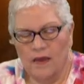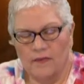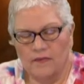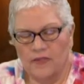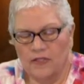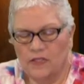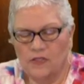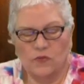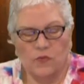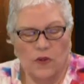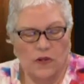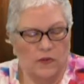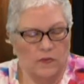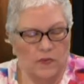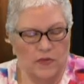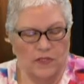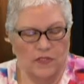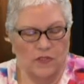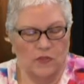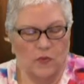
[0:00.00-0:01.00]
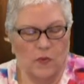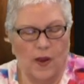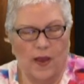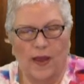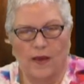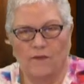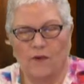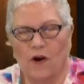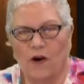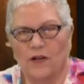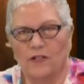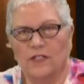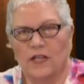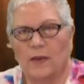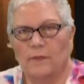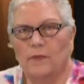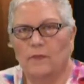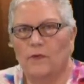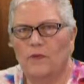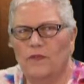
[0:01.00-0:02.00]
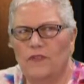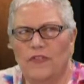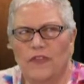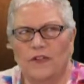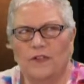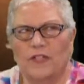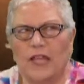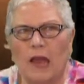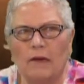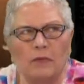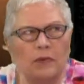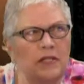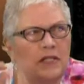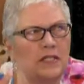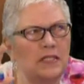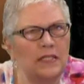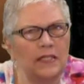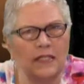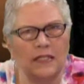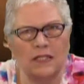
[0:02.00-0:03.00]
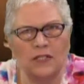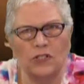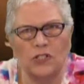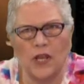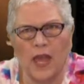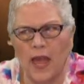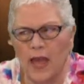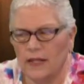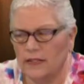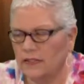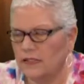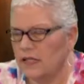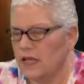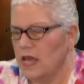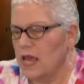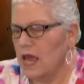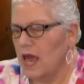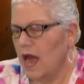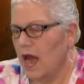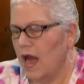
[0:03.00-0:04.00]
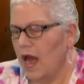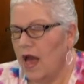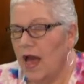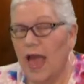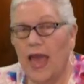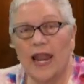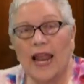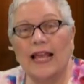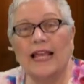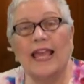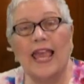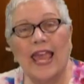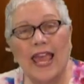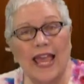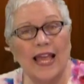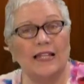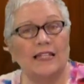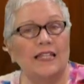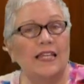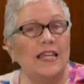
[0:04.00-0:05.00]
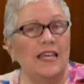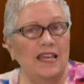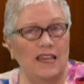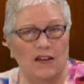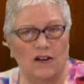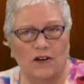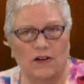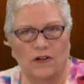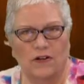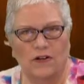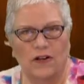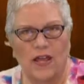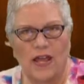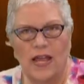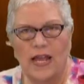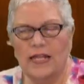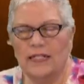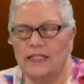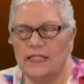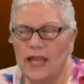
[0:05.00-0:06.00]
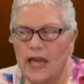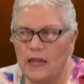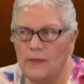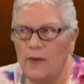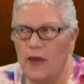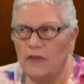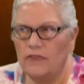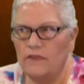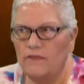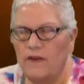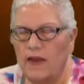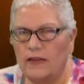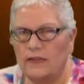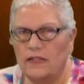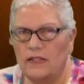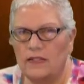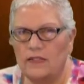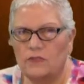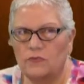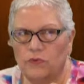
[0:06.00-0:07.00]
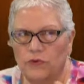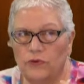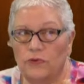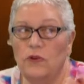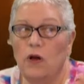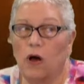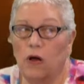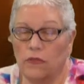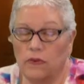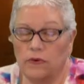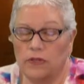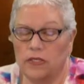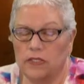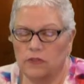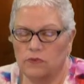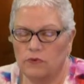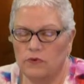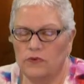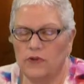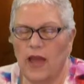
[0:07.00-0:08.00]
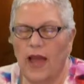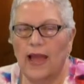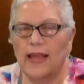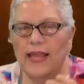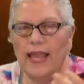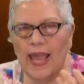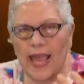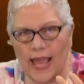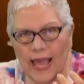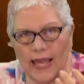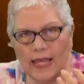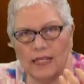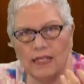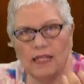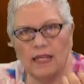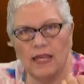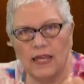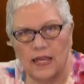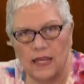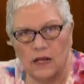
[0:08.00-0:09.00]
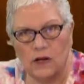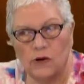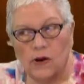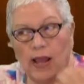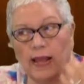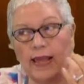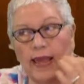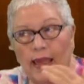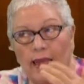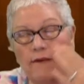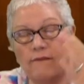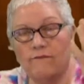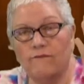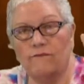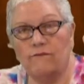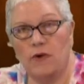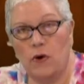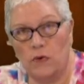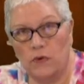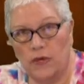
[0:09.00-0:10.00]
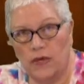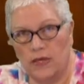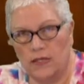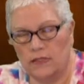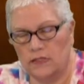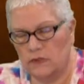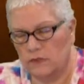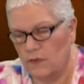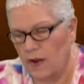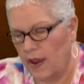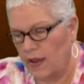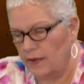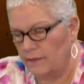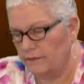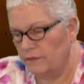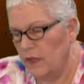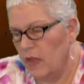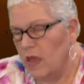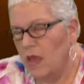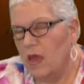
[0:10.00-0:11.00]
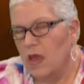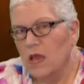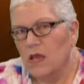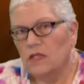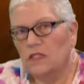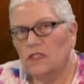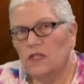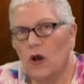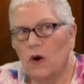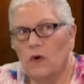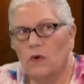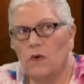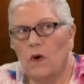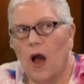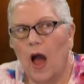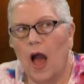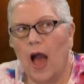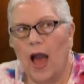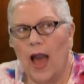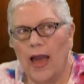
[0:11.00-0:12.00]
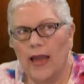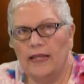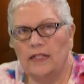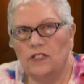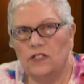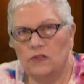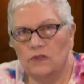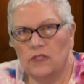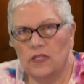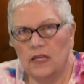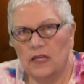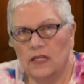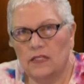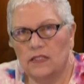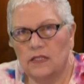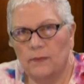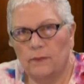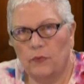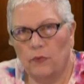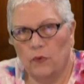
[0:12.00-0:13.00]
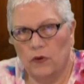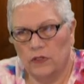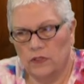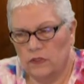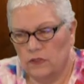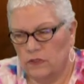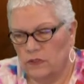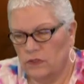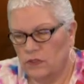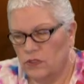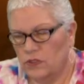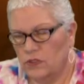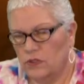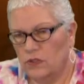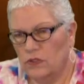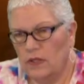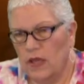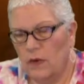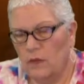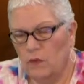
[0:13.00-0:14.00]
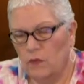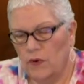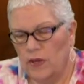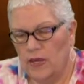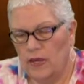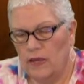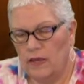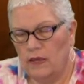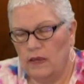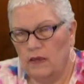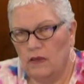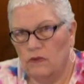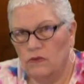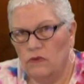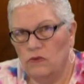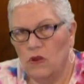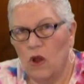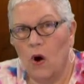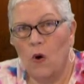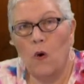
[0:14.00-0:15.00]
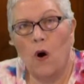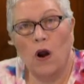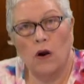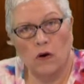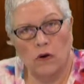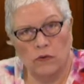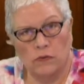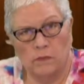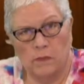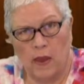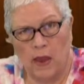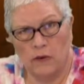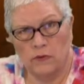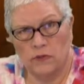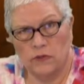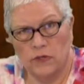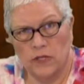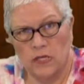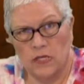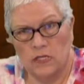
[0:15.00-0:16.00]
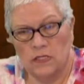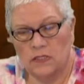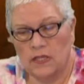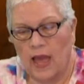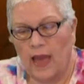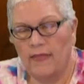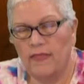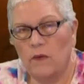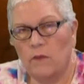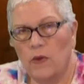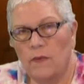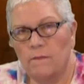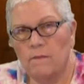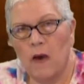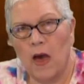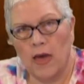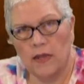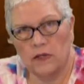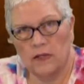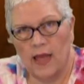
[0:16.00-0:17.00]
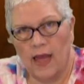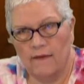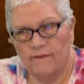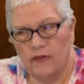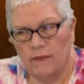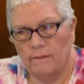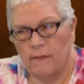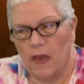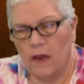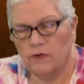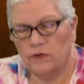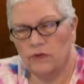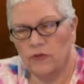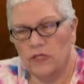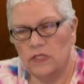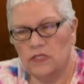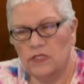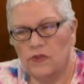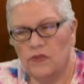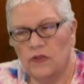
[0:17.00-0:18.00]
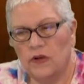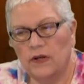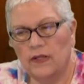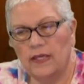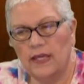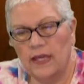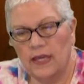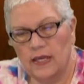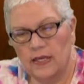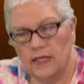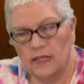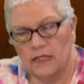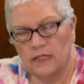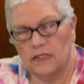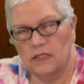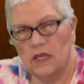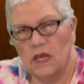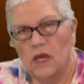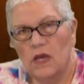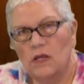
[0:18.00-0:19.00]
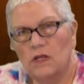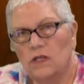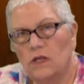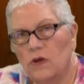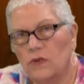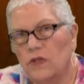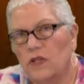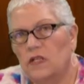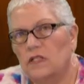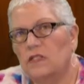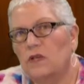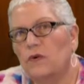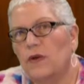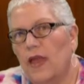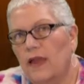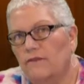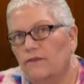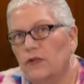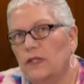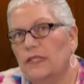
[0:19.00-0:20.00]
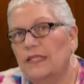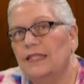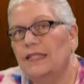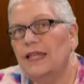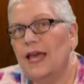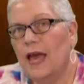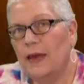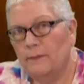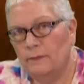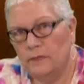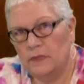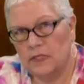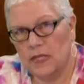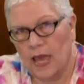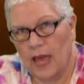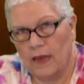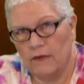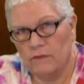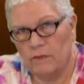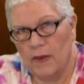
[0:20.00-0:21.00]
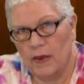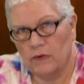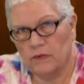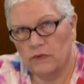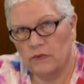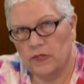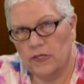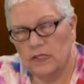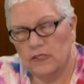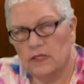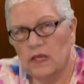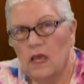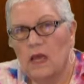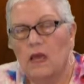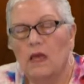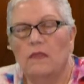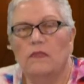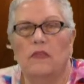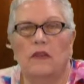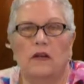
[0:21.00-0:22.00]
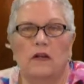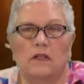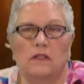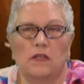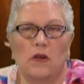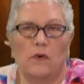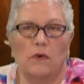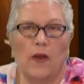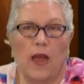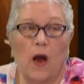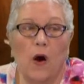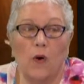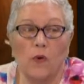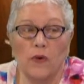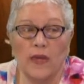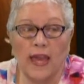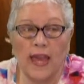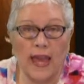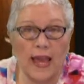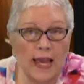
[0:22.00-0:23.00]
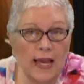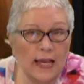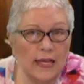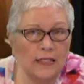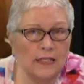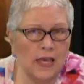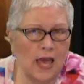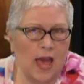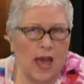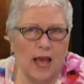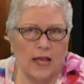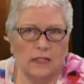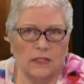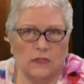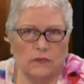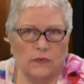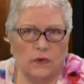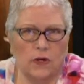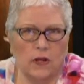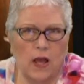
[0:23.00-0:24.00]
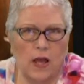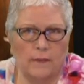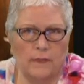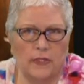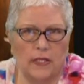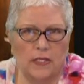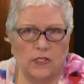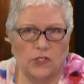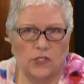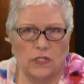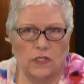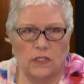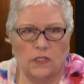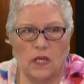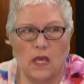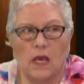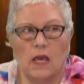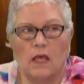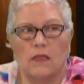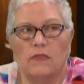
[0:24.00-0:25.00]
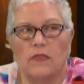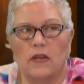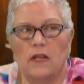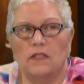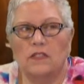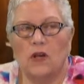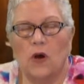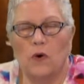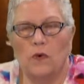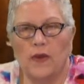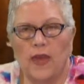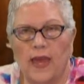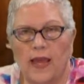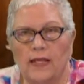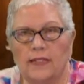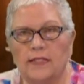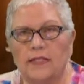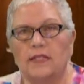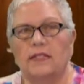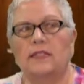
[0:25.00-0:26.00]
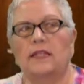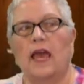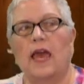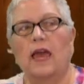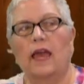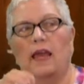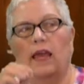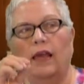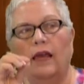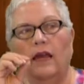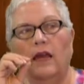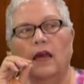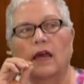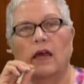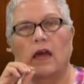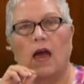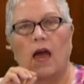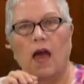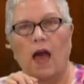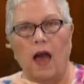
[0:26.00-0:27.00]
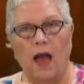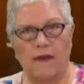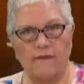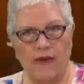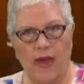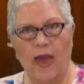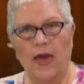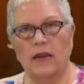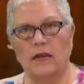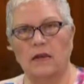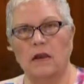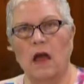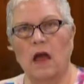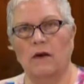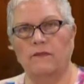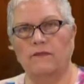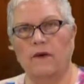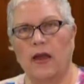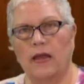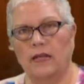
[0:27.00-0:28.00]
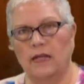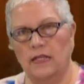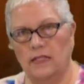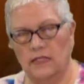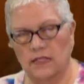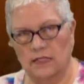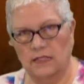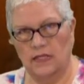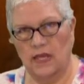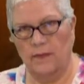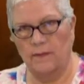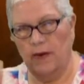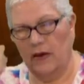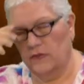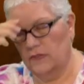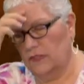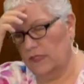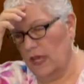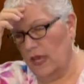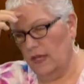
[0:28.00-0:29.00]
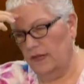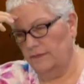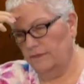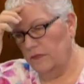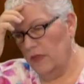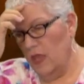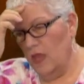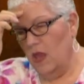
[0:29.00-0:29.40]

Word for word: This is one of the reasons why I have a hard time in movie theaters. Everybody just sits and chats. And I can't hear. It's not about the fact that it's rude, although it is rude. I can't hear. I can't focus, right? So I do think it's important that we know our own boundaries and that we model having boundaries so that our kids know that it's okay for them to have boundaries, that it is okay to ask for accommodations, that it's okay to say, I've had enough, I need to step outside.